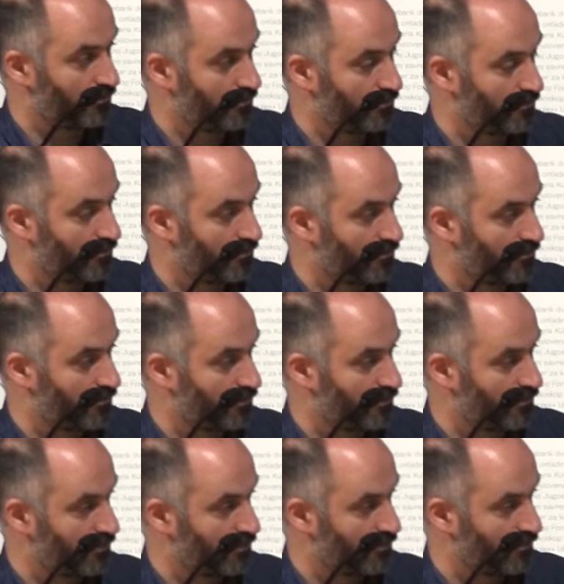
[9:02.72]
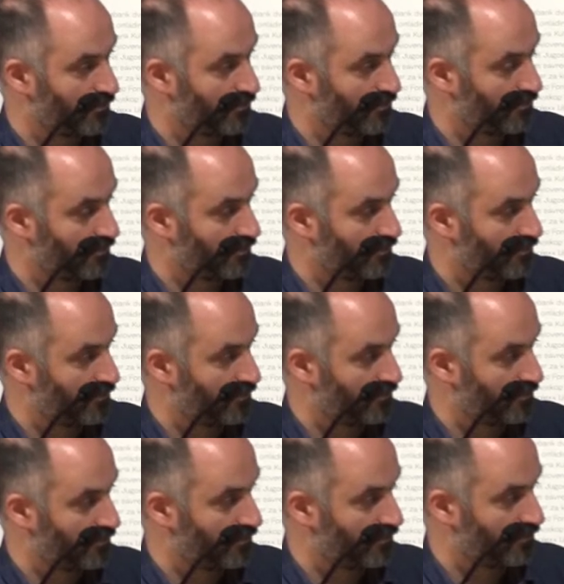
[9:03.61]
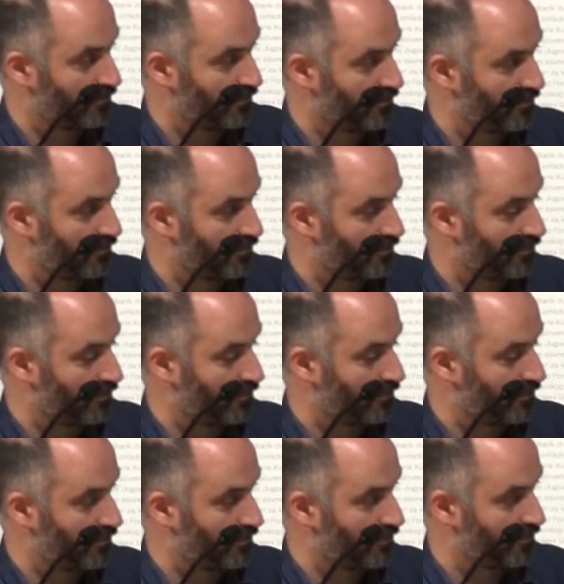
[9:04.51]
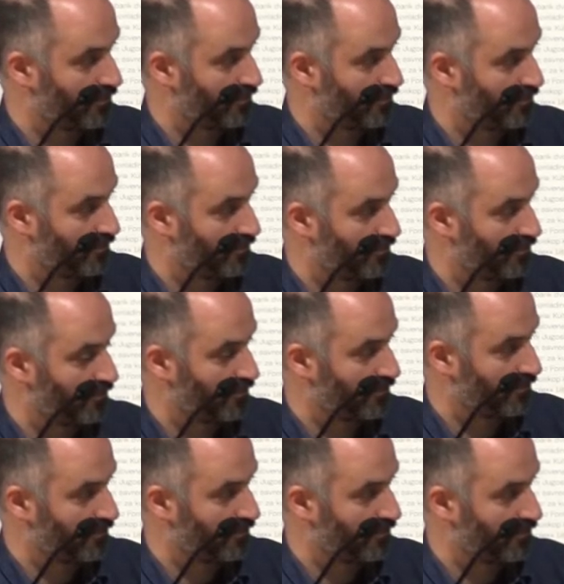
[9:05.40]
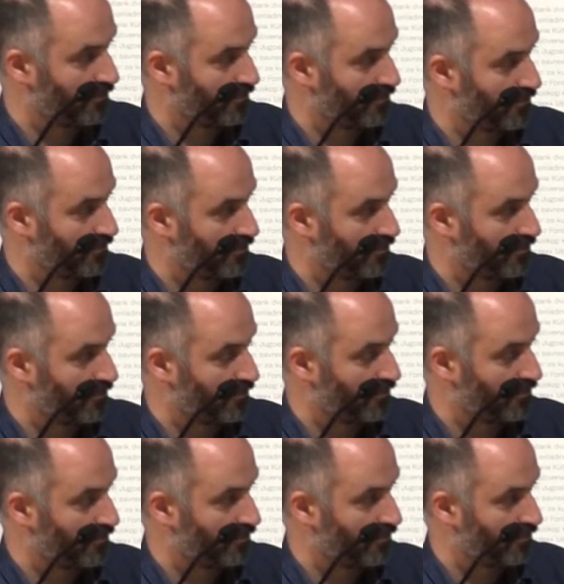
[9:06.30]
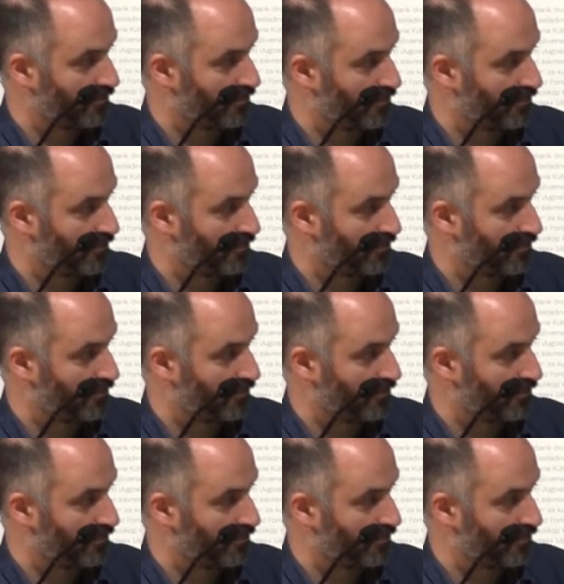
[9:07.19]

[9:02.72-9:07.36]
[no speech]